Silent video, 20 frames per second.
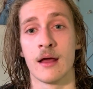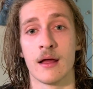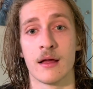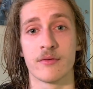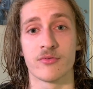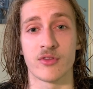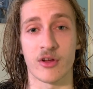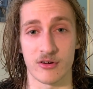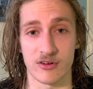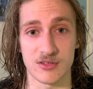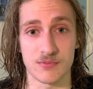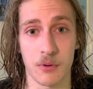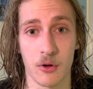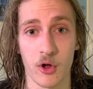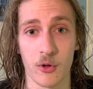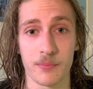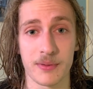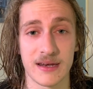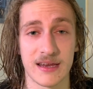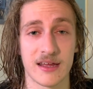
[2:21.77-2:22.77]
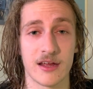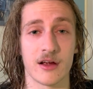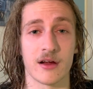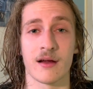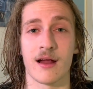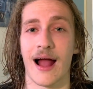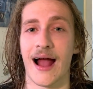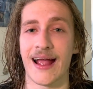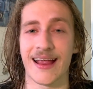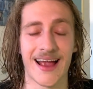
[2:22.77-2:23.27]
There is pulp in here.
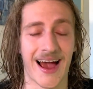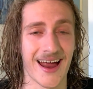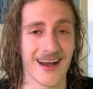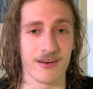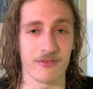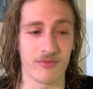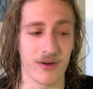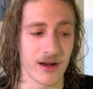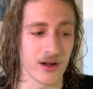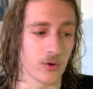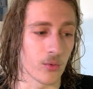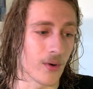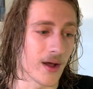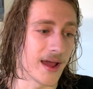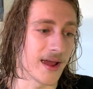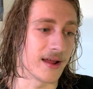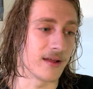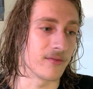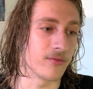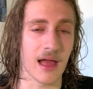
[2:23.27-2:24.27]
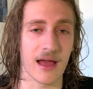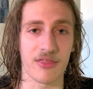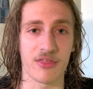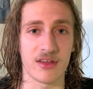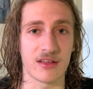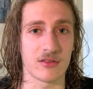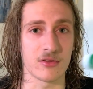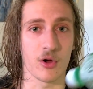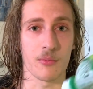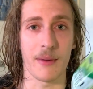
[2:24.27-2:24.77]
I got it right away. I
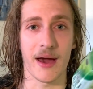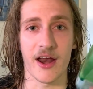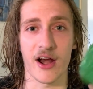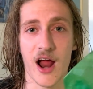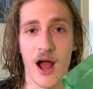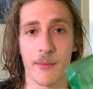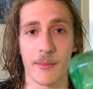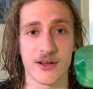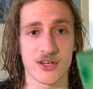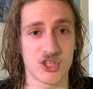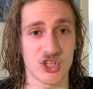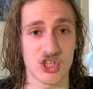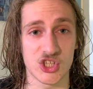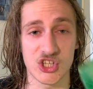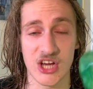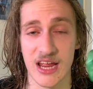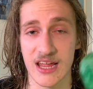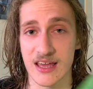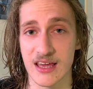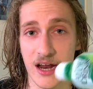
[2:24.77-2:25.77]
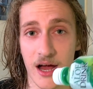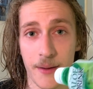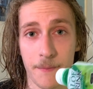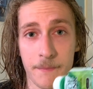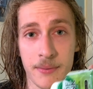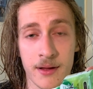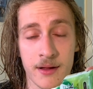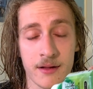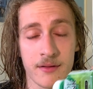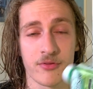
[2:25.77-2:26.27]
think no matter how much you shake it
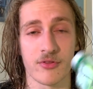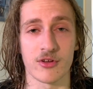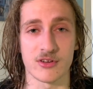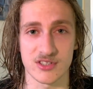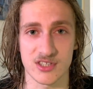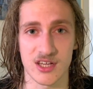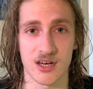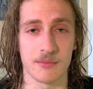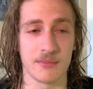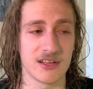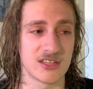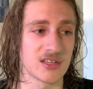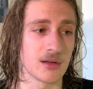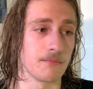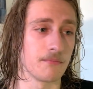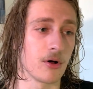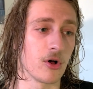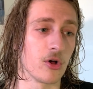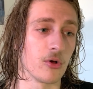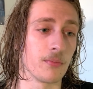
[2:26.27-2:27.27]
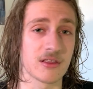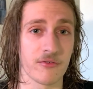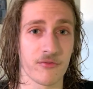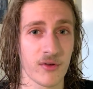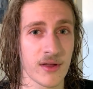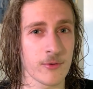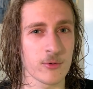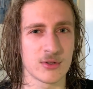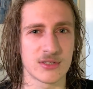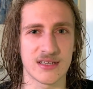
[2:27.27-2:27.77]
up, there's gonna be some pulp. The
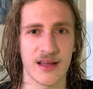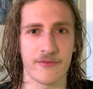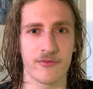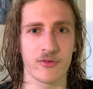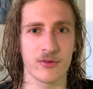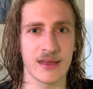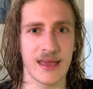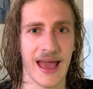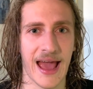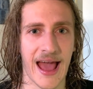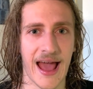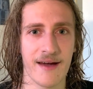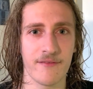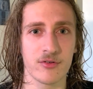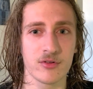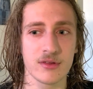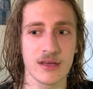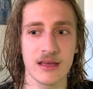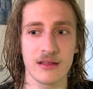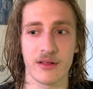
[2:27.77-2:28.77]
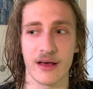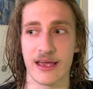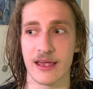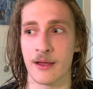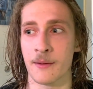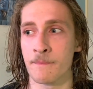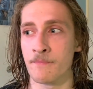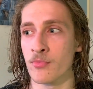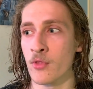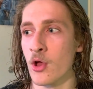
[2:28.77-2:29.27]
flavor is definitely heavily
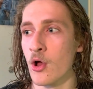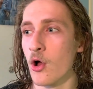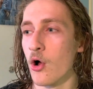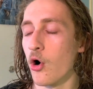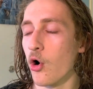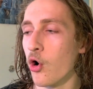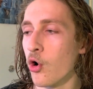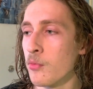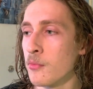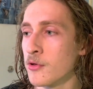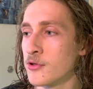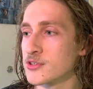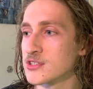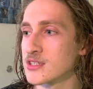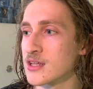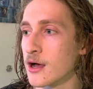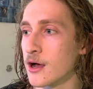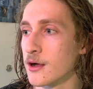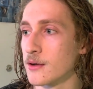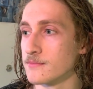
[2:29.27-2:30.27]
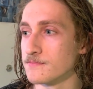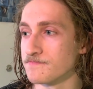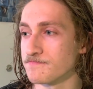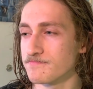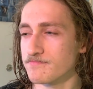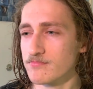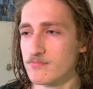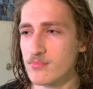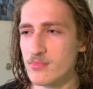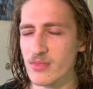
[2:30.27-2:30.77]
like almost
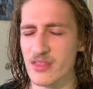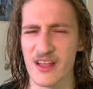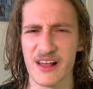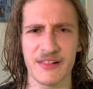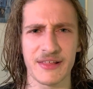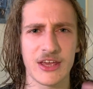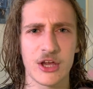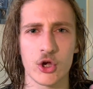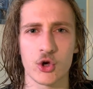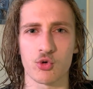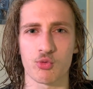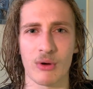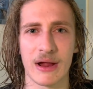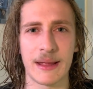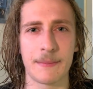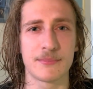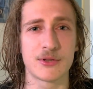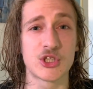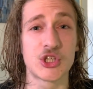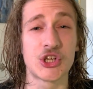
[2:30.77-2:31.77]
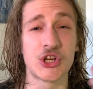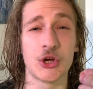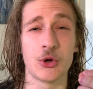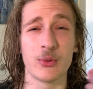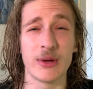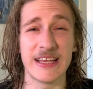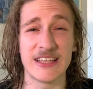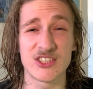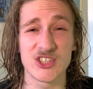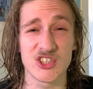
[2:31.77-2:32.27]
like a grape
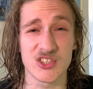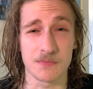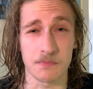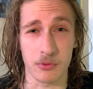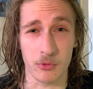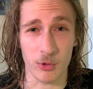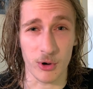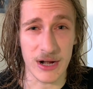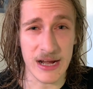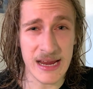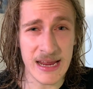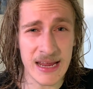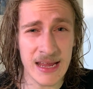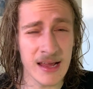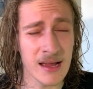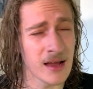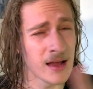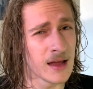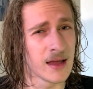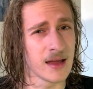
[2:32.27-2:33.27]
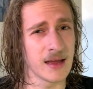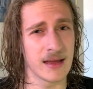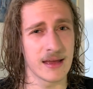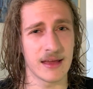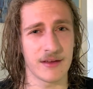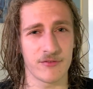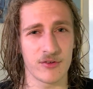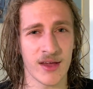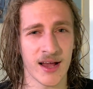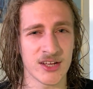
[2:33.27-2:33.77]
chewy spree.
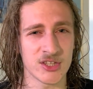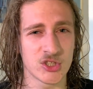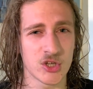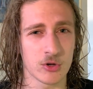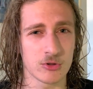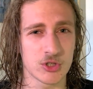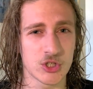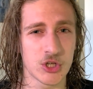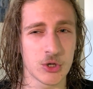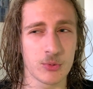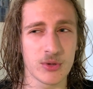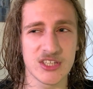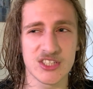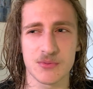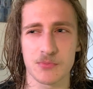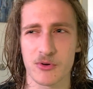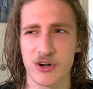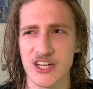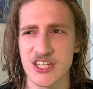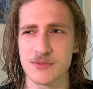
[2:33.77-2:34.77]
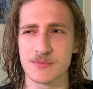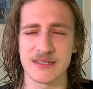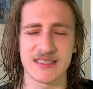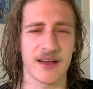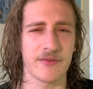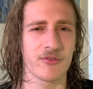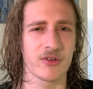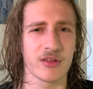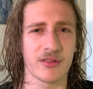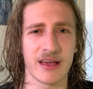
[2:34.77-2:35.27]
If you guys know chewy sprees, but
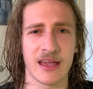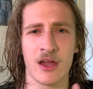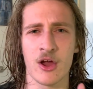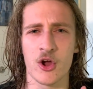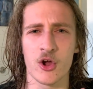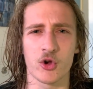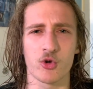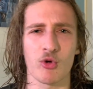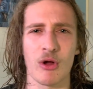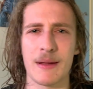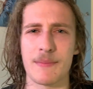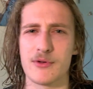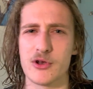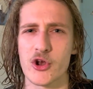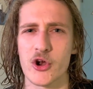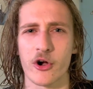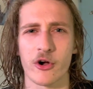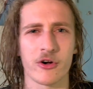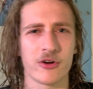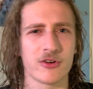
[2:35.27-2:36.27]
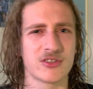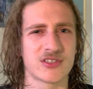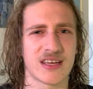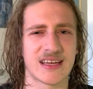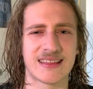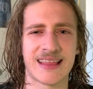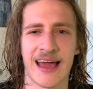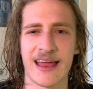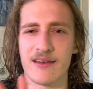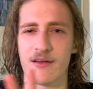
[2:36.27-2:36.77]
definitely like grape nerds, like
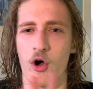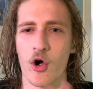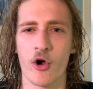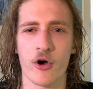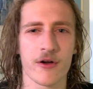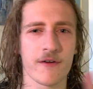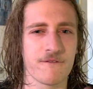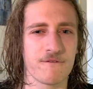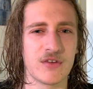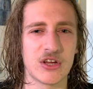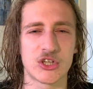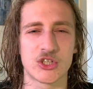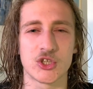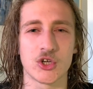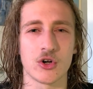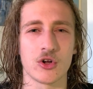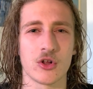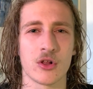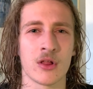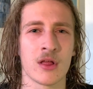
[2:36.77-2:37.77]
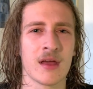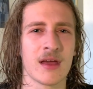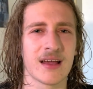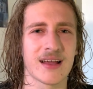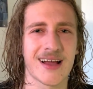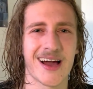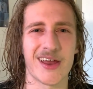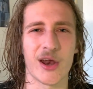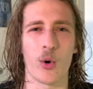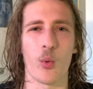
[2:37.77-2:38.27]
that artificial
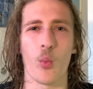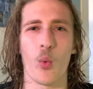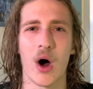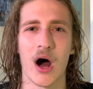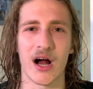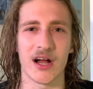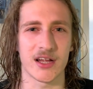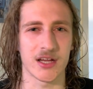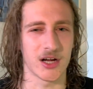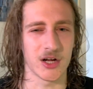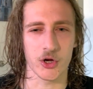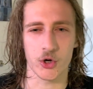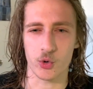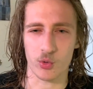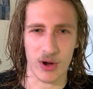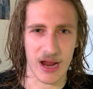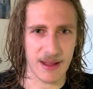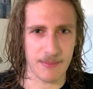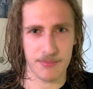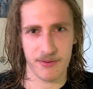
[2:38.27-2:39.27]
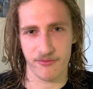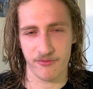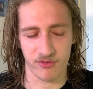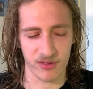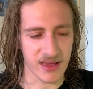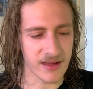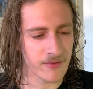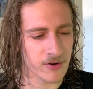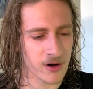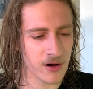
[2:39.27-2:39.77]
kind of Wonka grape
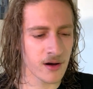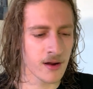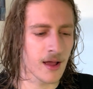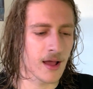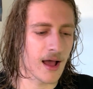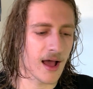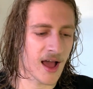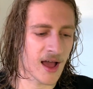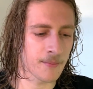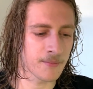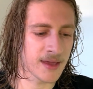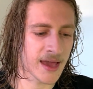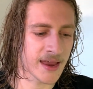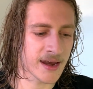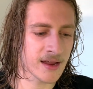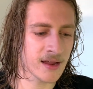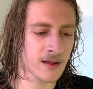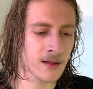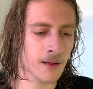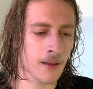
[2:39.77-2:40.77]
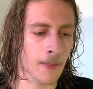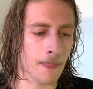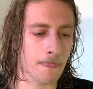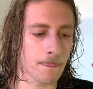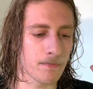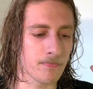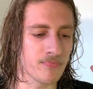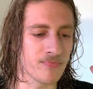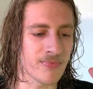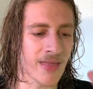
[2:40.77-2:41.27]
flavor I'm getting.
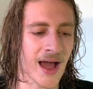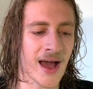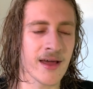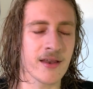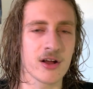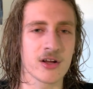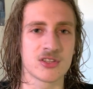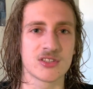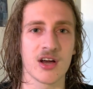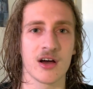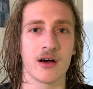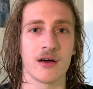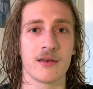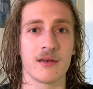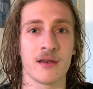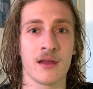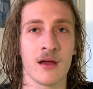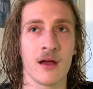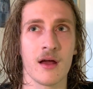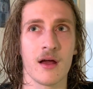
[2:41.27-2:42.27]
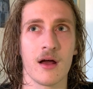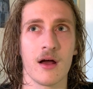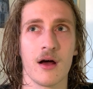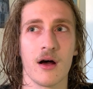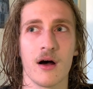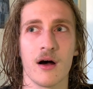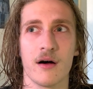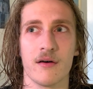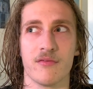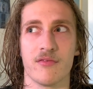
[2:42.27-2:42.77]
Not a ton
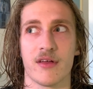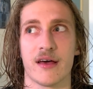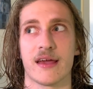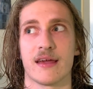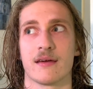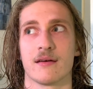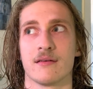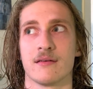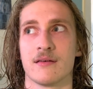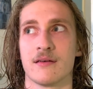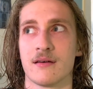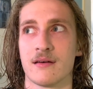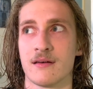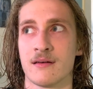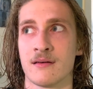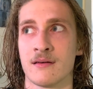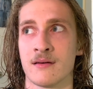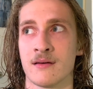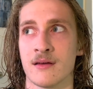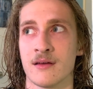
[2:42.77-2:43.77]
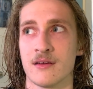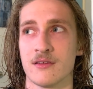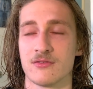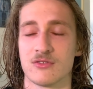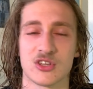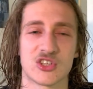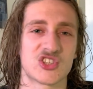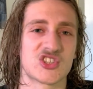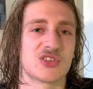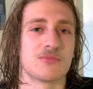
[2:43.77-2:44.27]
of like
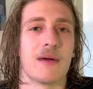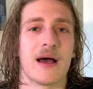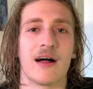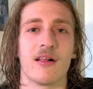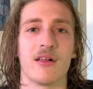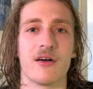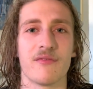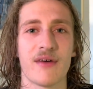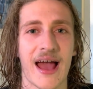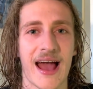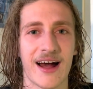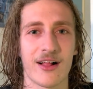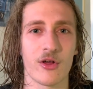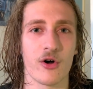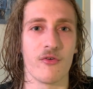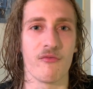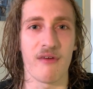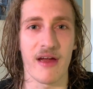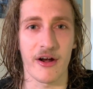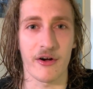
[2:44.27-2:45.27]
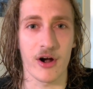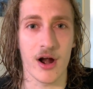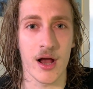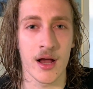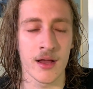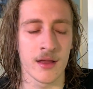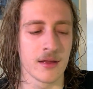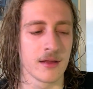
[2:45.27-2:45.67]
the smell of aloe vera.